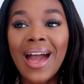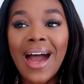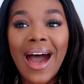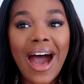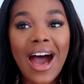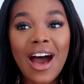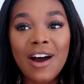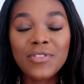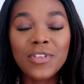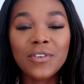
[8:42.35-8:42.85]

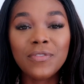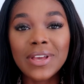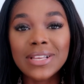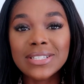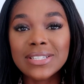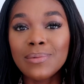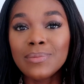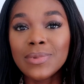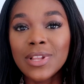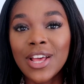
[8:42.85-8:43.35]
half the
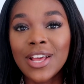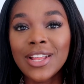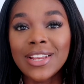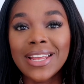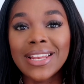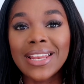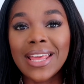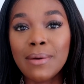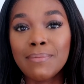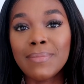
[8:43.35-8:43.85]
things I'm
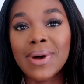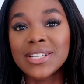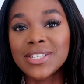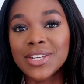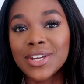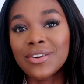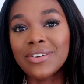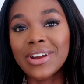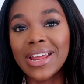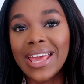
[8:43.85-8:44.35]
learning in my
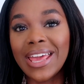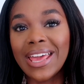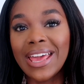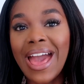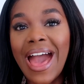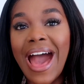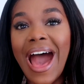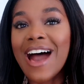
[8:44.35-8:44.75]
degree,